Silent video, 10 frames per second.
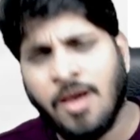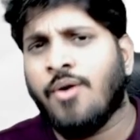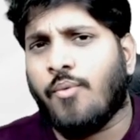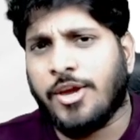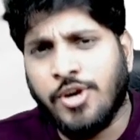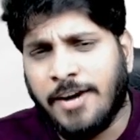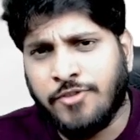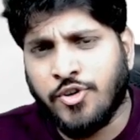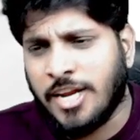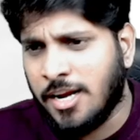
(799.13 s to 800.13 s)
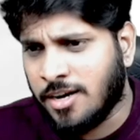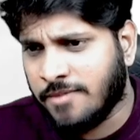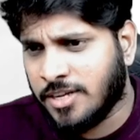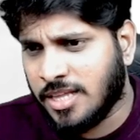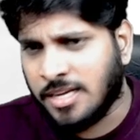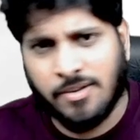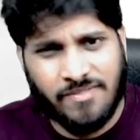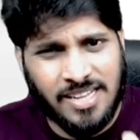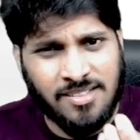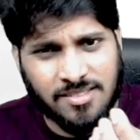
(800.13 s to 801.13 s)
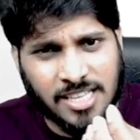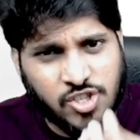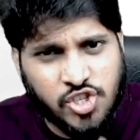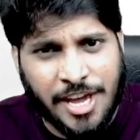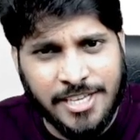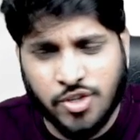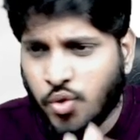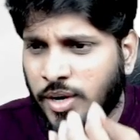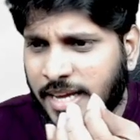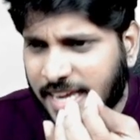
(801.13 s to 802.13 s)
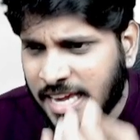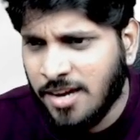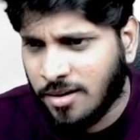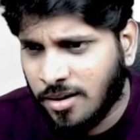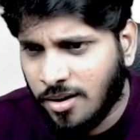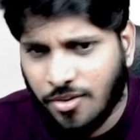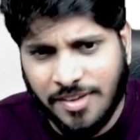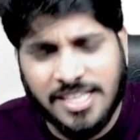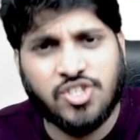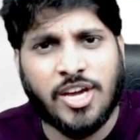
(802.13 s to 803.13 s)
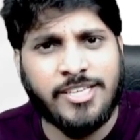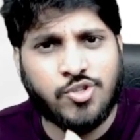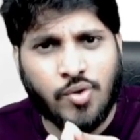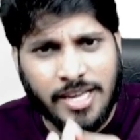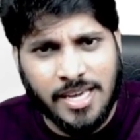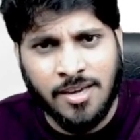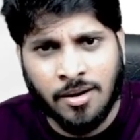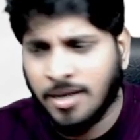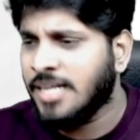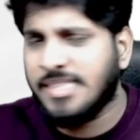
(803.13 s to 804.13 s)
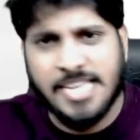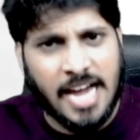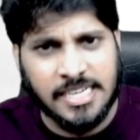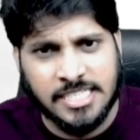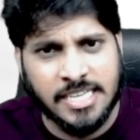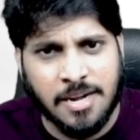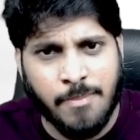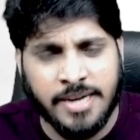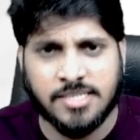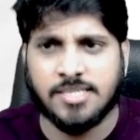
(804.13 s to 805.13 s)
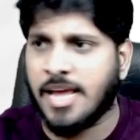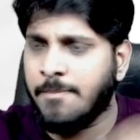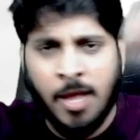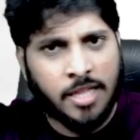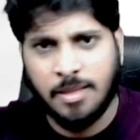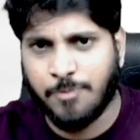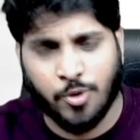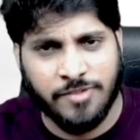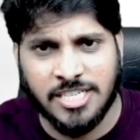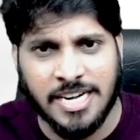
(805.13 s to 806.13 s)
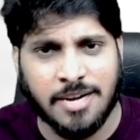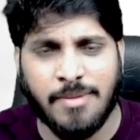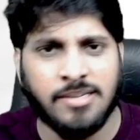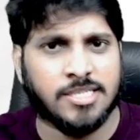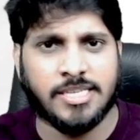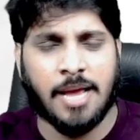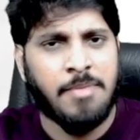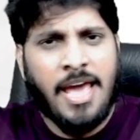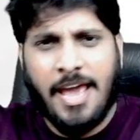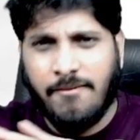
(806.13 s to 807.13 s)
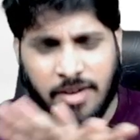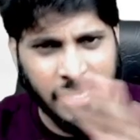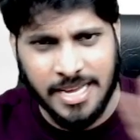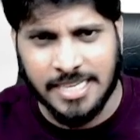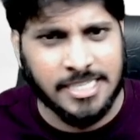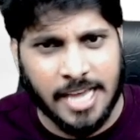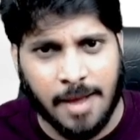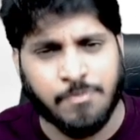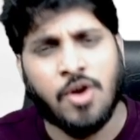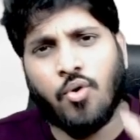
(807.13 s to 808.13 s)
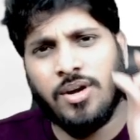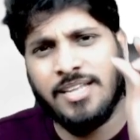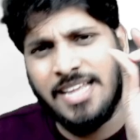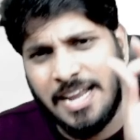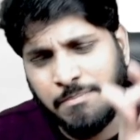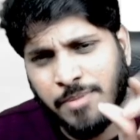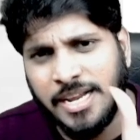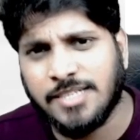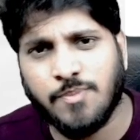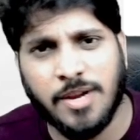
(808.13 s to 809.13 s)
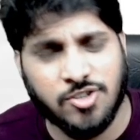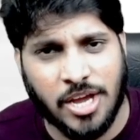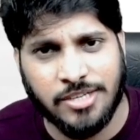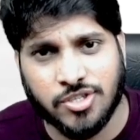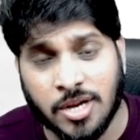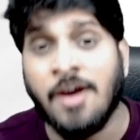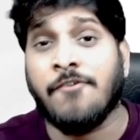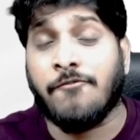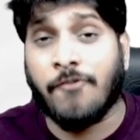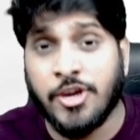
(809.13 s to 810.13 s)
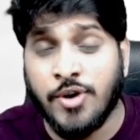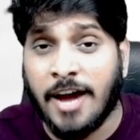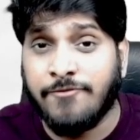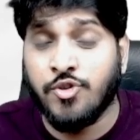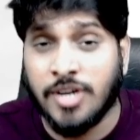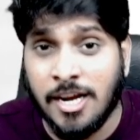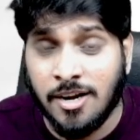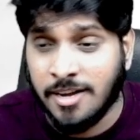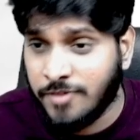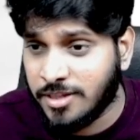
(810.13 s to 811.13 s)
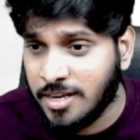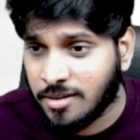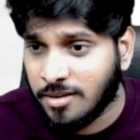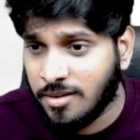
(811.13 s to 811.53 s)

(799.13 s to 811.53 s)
Why you have to relearn everything? When the change is only year, the answer remains the same, the provision remains the same, everything is same. Only the number has been changed. Why you have to relearn everything?